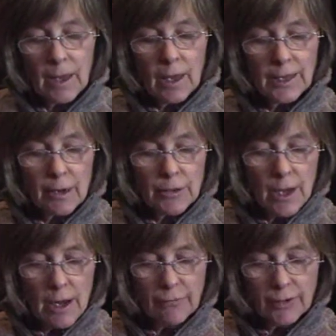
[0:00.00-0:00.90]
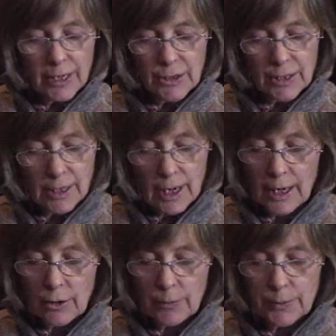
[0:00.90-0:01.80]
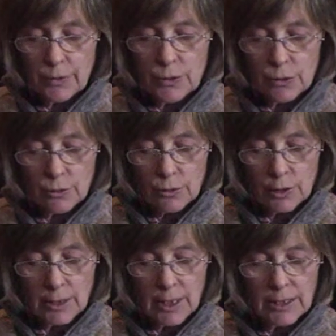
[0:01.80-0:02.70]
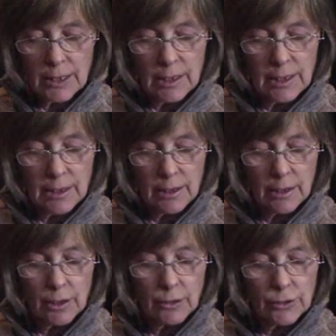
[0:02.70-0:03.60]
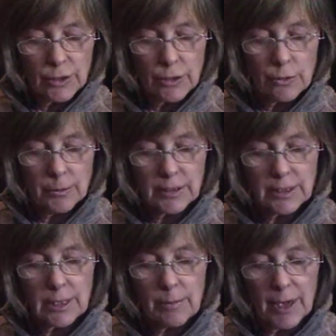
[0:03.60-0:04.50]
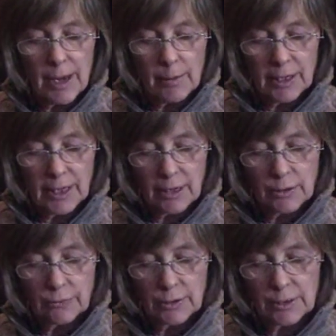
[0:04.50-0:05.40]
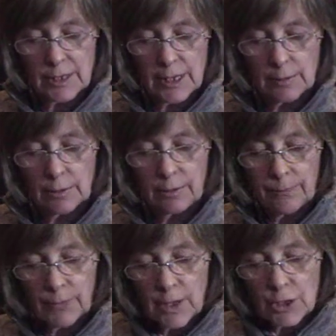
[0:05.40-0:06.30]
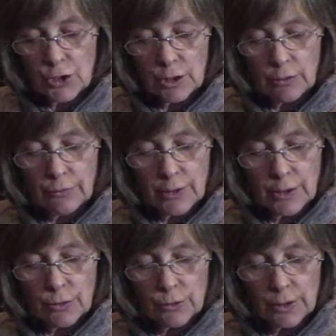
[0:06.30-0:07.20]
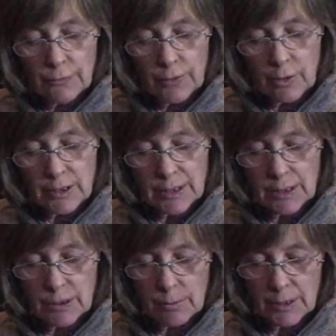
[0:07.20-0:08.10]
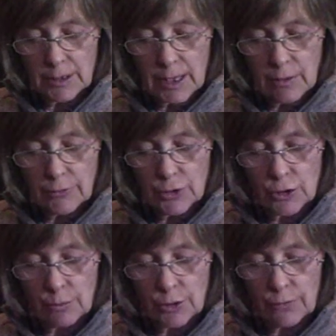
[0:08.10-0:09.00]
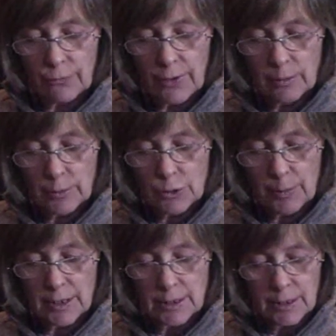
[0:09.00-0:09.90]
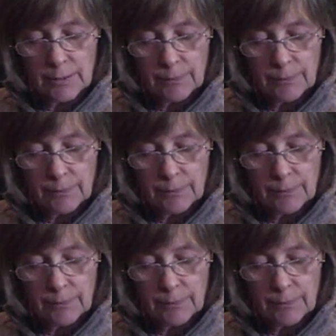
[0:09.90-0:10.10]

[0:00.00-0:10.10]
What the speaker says: An hour and a half later, I opened the door and let a cleaner and considerably slimmer Emily out of her stable. She looked very good, even though I say so myself, and she must have felt much better.